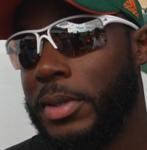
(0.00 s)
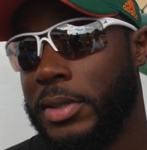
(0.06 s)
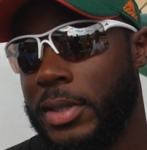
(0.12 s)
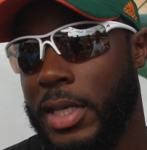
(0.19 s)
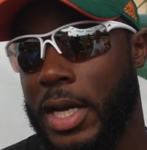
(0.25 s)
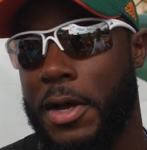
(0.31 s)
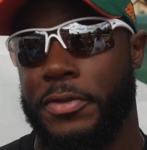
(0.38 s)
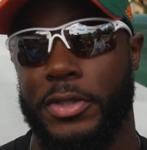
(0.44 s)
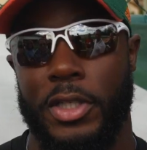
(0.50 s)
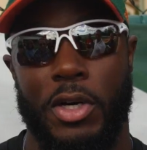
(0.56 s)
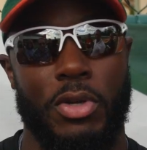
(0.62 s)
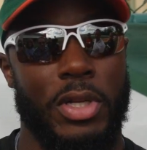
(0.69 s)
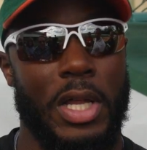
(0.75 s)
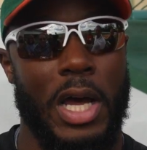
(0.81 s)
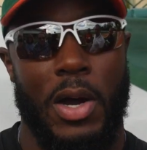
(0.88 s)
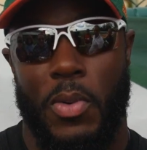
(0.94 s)
But obviously,
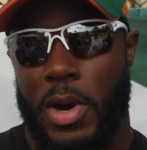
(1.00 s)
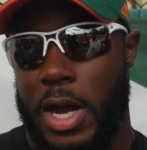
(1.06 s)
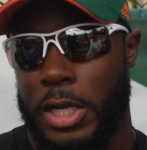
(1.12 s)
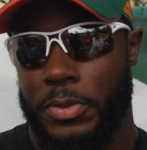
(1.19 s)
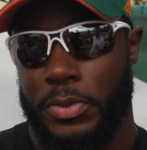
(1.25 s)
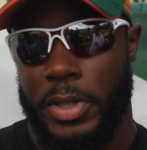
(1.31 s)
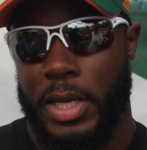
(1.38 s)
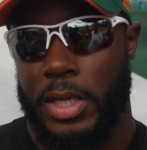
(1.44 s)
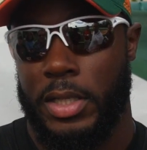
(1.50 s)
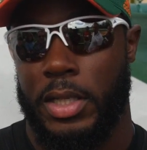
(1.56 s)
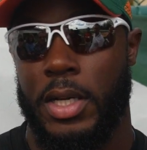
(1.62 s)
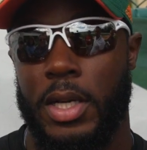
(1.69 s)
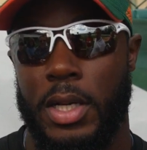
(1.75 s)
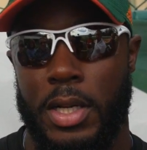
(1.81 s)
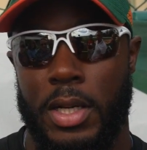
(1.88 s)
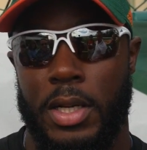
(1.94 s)
O-line wise, we
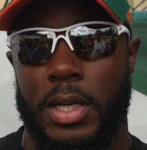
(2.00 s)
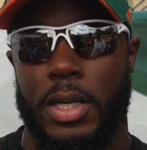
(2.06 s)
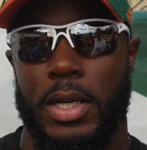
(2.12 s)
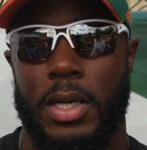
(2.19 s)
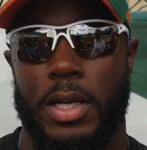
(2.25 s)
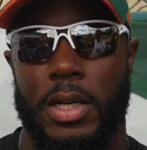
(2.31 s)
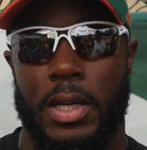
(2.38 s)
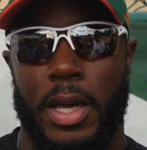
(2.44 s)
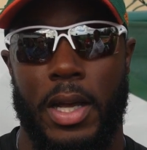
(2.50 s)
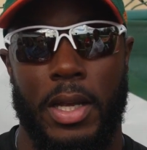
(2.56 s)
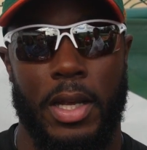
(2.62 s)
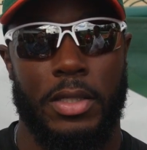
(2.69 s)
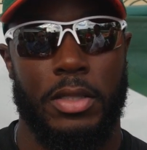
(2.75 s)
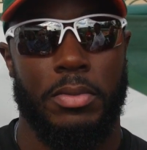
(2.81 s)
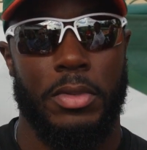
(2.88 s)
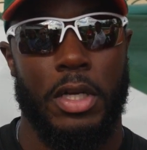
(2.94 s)
gotta
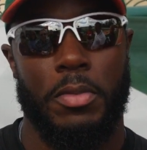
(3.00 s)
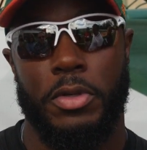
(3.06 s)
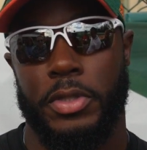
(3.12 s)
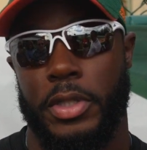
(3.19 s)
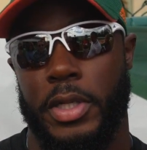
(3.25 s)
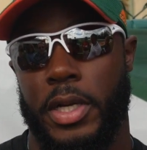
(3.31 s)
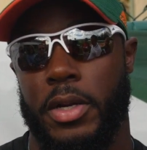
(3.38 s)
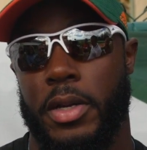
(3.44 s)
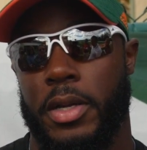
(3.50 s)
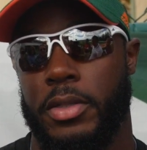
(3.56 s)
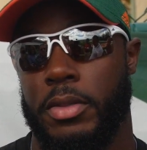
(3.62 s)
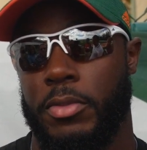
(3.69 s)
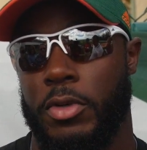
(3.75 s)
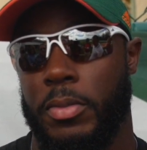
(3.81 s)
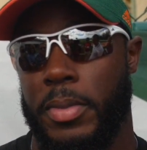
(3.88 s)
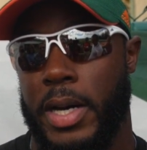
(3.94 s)
get some numbers in there, get
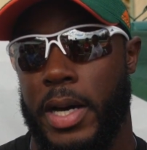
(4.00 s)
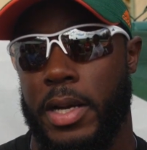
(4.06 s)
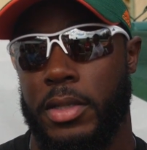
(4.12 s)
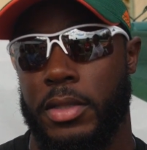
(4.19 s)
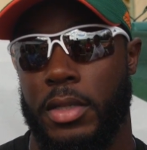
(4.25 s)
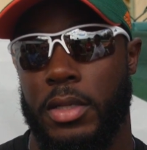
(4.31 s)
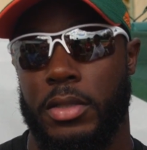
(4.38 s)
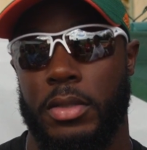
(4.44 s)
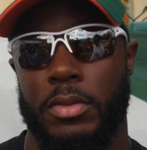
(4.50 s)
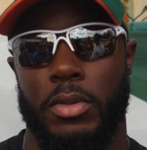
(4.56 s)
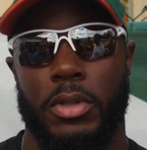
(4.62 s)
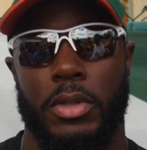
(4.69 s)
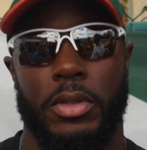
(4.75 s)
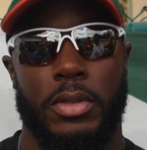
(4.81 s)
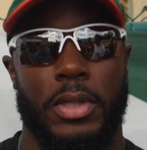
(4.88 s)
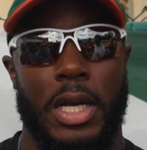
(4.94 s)
some more bodies, get some
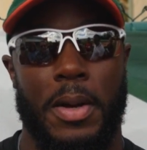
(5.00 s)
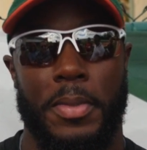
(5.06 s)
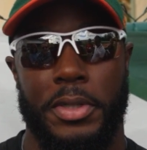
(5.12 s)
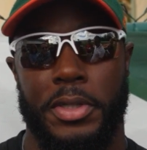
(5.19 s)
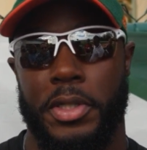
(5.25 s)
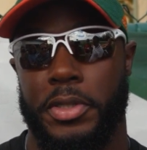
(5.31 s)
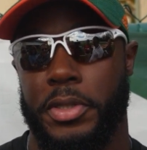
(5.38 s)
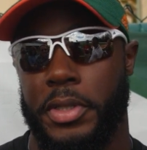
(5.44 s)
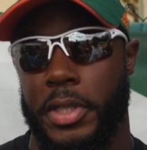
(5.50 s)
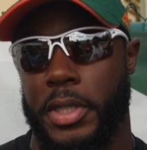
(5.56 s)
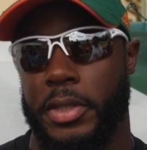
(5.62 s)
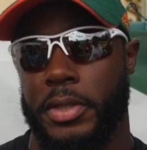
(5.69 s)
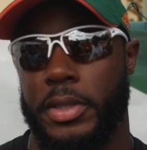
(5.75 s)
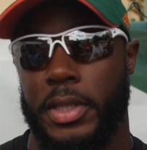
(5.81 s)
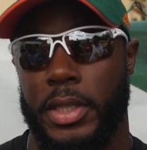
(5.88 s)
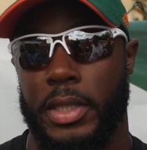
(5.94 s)
more competition
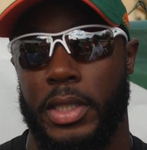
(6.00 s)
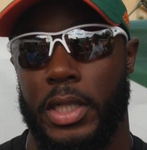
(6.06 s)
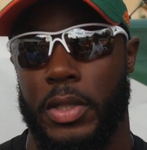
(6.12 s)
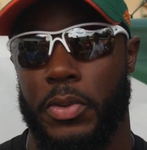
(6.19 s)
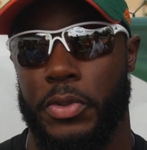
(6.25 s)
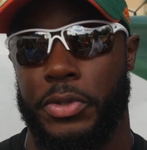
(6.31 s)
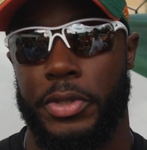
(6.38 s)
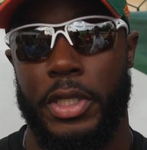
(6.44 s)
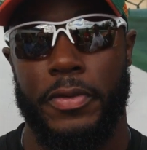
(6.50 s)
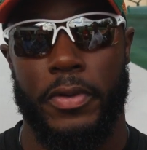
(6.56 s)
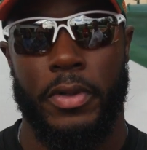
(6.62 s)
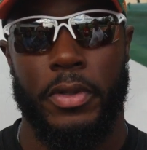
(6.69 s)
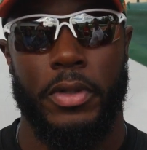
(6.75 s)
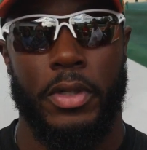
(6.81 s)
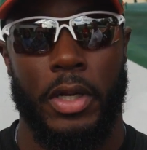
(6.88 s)
there, and receiver.